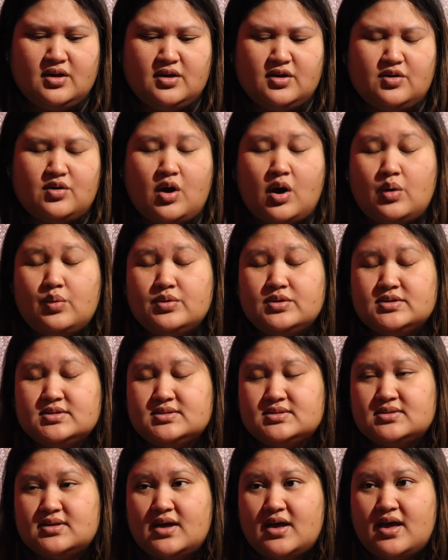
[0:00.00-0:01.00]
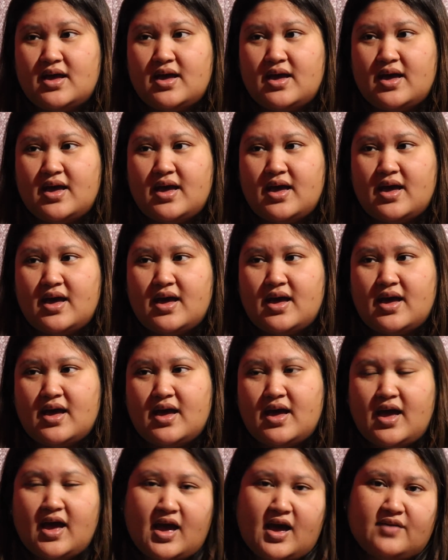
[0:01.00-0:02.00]
you're always
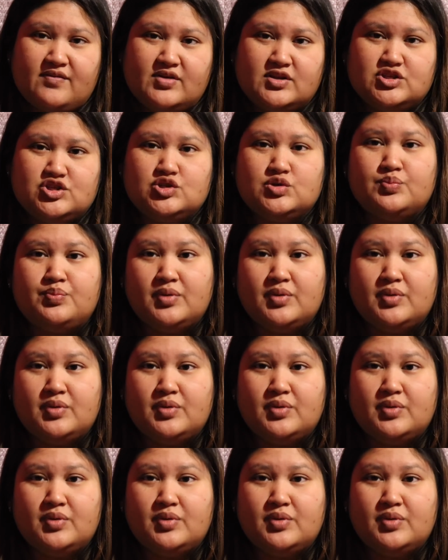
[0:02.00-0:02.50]
having to